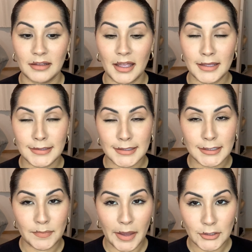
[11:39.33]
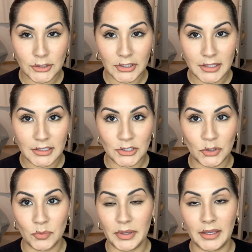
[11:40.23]
especially the
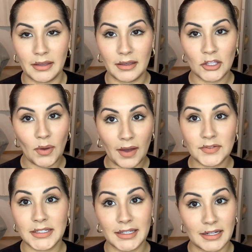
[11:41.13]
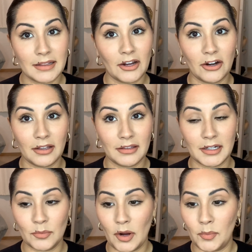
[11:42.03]
tubing. You have to get in there and clean
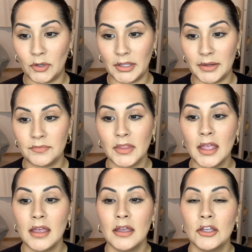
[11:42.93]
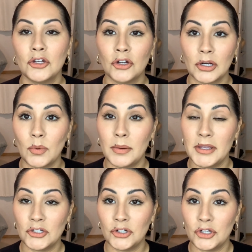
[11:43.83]
it properly. You're going to want to make
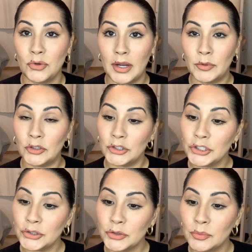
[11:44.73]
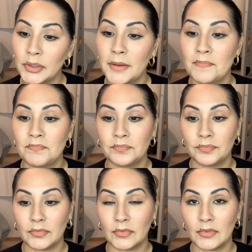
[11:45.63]
sure you grab your lube,
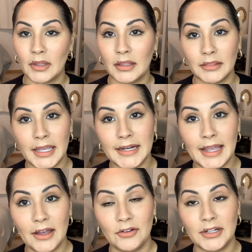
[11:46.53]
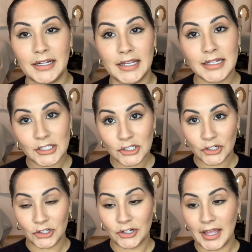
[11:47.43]
lay down and
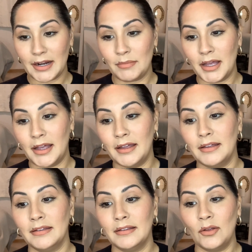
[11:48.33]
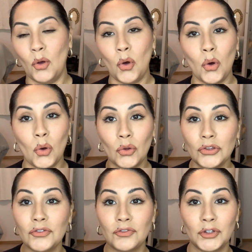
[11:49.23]
insert your enema, hold
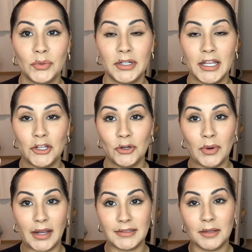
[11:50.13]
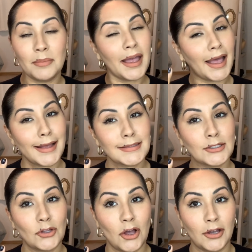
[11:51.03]
the fluid in your rectum as
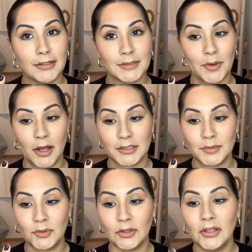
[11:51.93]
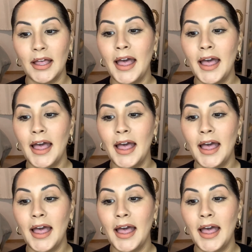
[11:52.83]
long as possible,